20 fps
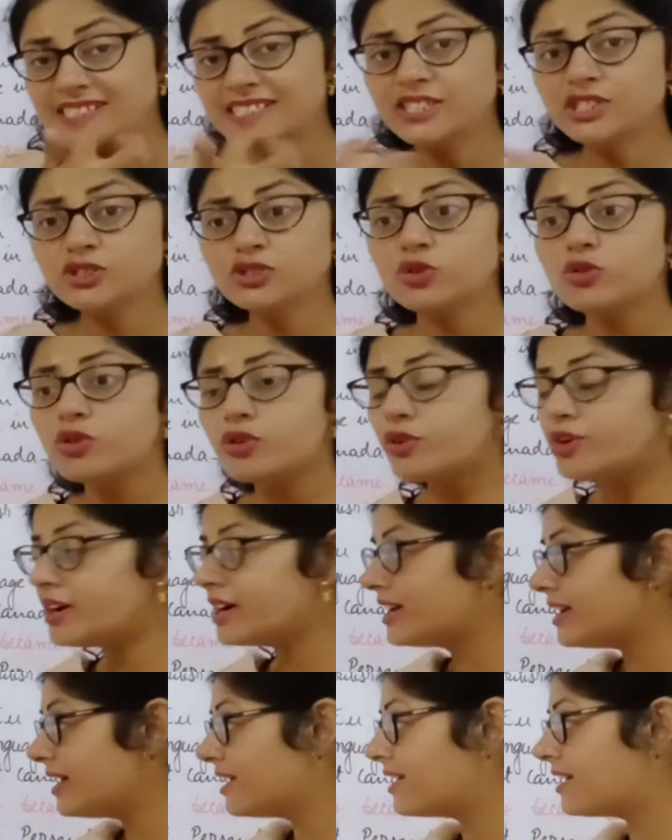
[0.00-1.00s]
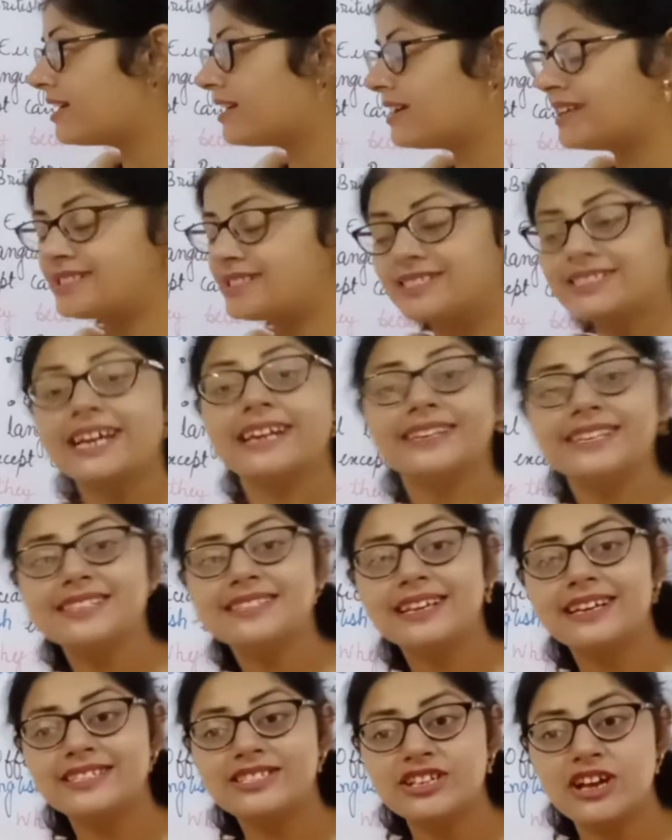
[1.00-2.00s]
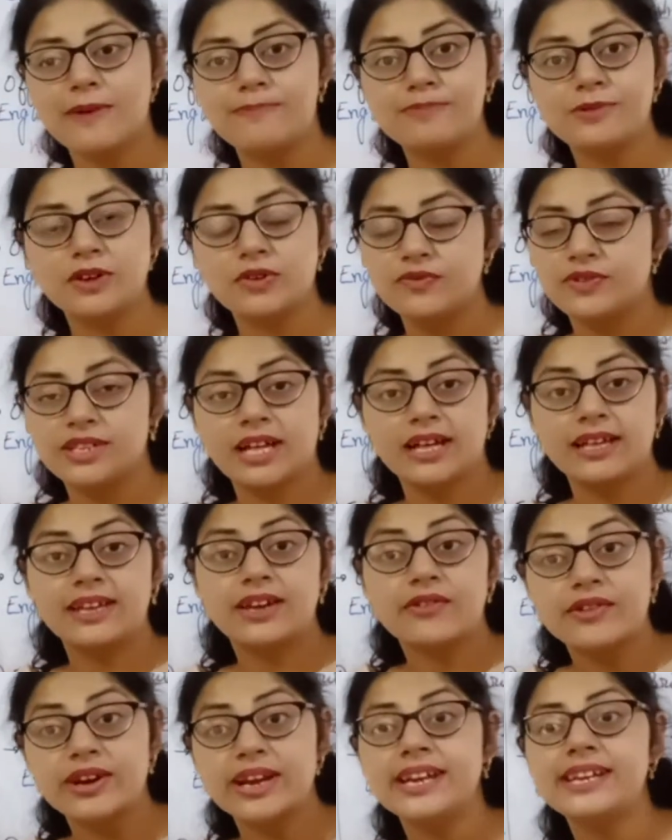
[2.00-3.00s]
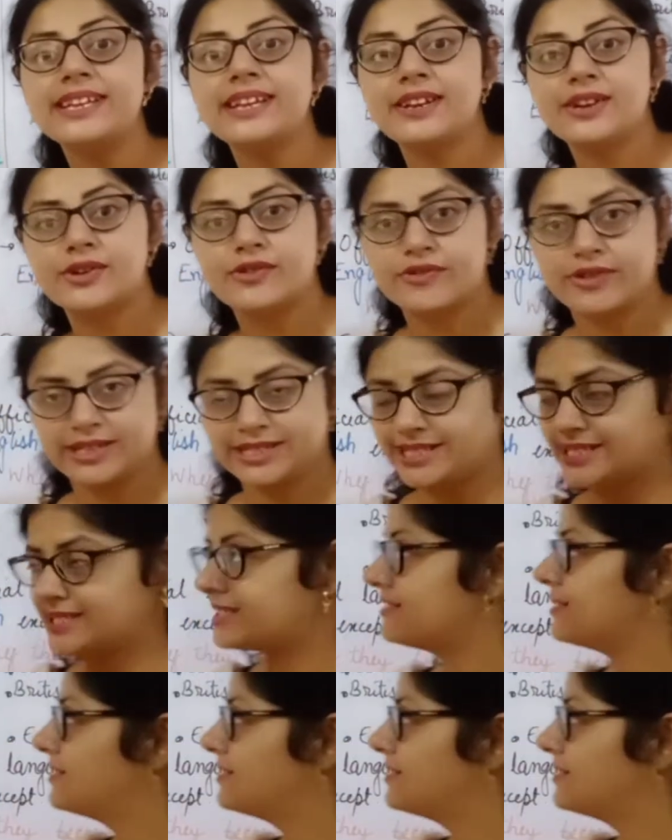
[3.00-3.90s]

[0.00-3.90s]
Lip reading: So, study the chapter with a great interest